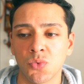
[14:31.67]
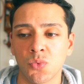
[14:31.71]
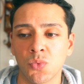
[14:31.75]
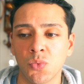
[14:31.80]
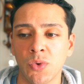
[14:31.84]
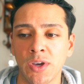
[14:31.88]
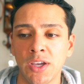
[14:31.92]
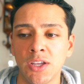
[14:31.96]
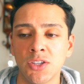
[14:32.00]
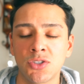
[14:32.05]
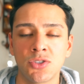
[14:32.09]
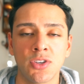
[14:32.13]

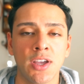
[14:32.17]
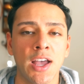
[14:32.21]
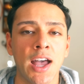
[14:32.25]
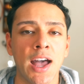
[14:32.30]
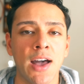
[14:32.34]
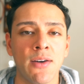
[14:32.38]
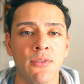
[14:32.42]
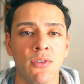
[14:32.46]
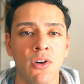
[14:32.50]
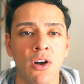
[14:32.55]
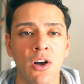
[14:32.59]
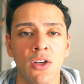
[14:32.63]
wait until you
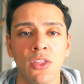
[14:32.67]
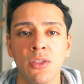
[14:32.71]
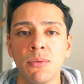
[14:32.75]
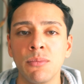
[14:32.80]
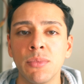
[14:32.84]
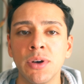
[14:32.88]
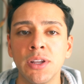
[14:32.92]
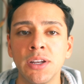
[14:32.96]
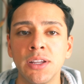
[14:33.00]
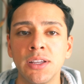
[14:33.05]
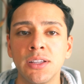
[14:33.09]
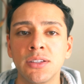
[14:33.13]
have all the
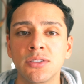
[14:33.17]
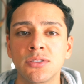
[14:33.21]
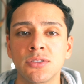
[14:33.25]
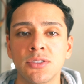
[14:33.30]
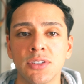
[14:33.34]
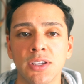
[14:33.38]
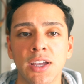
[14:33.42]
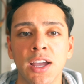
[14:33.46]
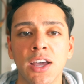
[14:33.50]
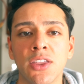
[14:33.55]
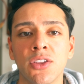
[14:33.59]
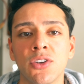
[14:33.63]
money
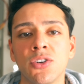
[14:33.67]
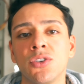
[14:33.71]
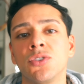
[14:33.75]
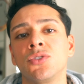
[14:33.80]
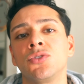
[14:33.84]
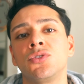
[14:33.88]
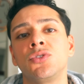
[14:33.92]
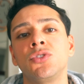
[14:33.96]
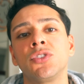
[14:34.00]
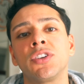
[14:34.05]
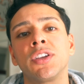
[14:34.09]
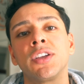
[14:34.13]
together
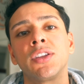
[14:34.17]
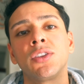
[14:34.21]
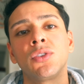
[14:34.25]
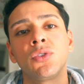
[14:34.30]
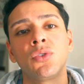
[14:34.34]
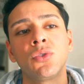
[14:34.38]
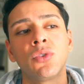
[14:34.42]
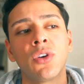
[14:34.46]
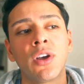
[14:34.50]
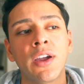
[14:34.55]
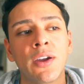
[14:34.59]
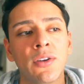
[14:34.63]
so you can
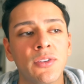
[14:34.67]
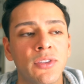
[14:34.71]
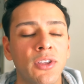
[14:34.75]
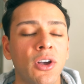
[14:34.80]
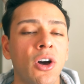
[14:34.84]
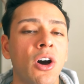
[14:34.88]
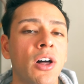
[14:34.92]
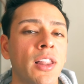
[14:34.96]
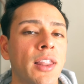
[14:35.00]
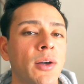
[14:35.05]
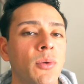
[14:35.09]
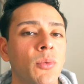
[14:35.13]
do everything
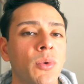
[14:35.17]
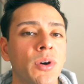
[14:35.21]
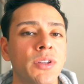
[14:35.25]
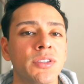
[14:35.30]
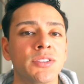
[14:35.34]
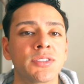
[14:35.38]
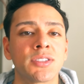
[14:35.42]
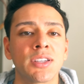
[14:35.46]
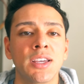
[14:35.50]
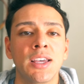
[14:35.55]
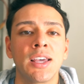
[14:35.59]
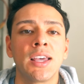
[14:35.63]
all at
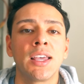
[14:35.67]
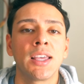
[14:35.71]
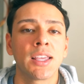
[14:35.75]
once,